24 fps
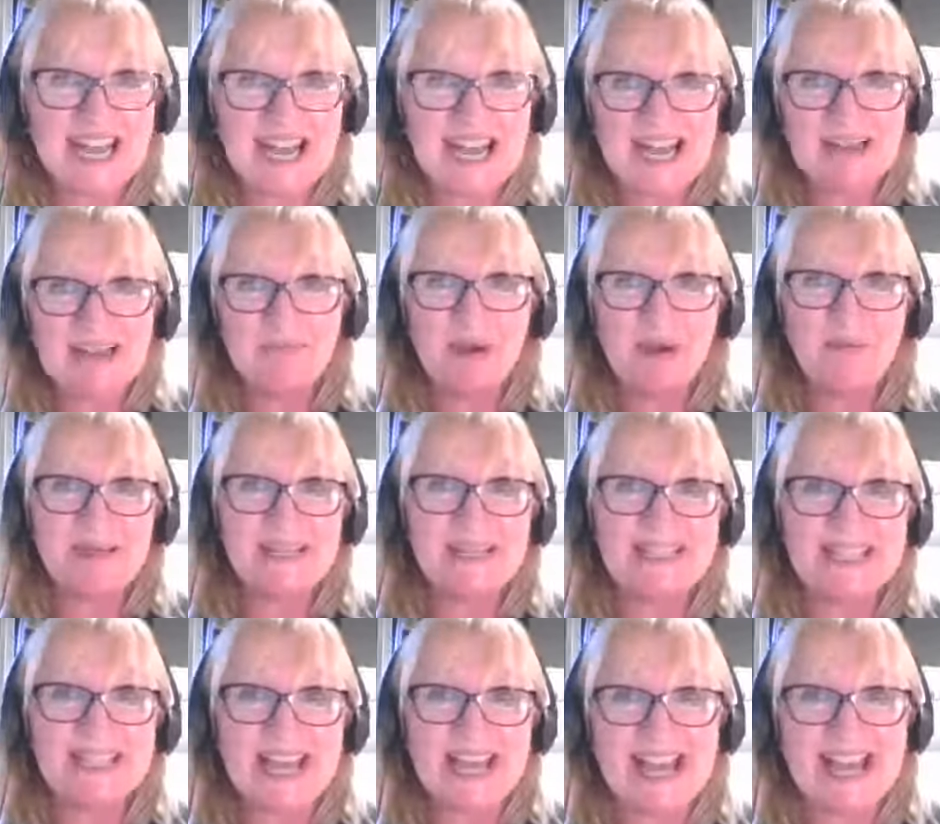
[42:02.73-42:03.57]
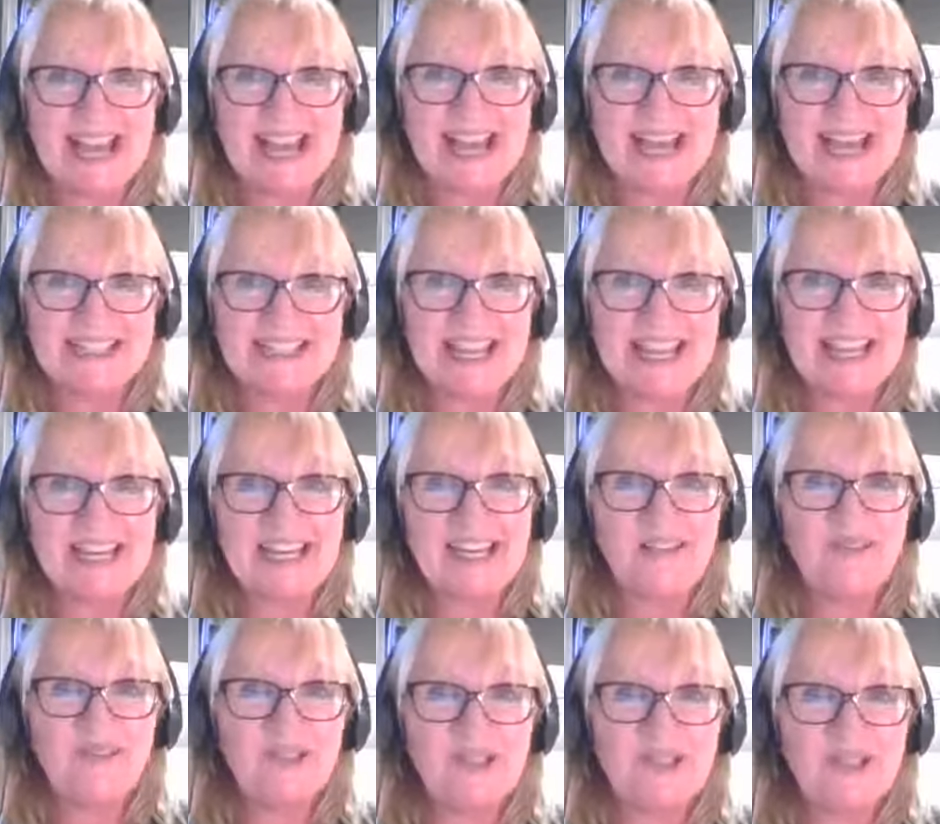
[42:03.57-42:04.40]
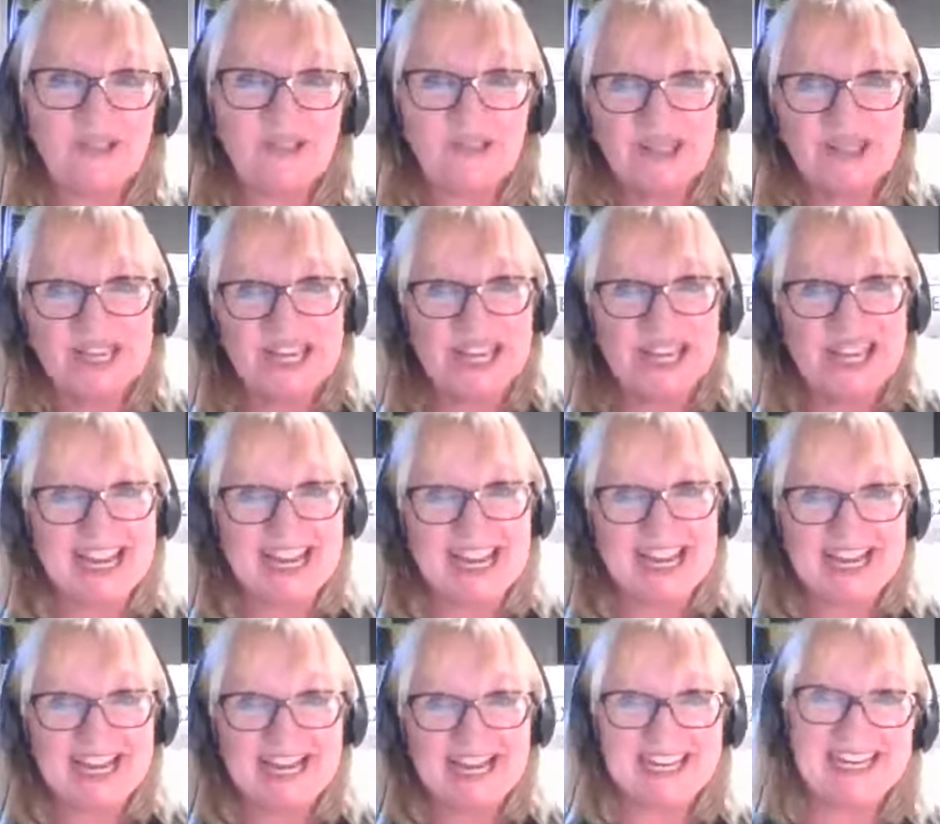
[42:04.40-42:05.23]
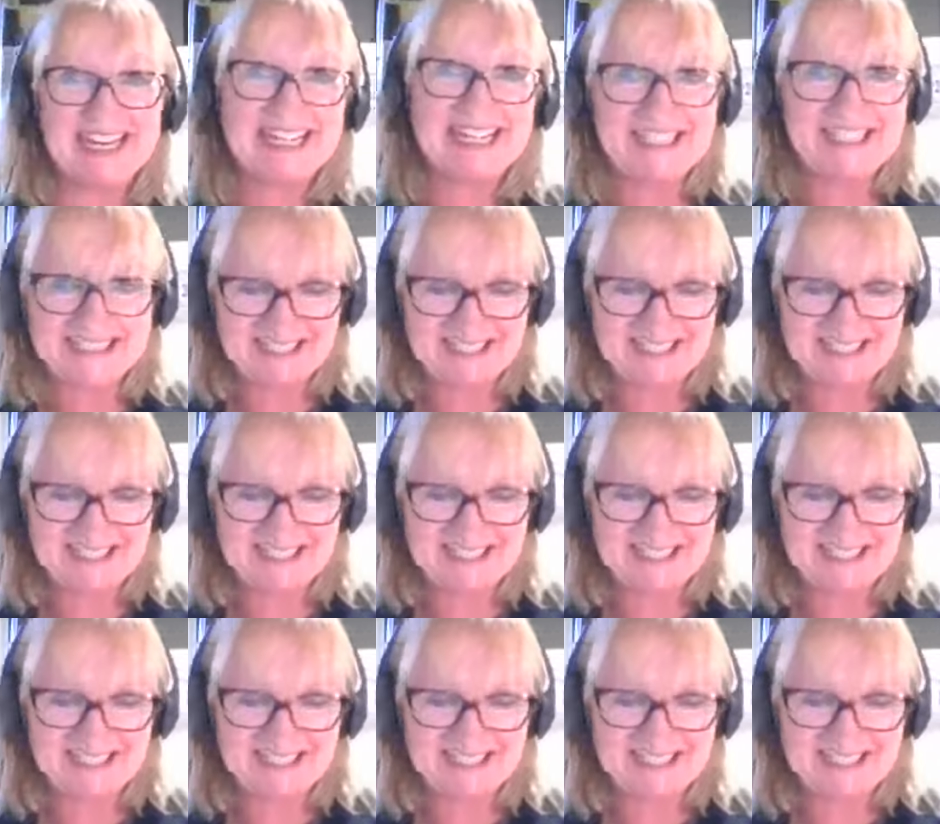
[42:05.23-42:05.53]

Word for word: Hi, mum and dad. Thank you for joining.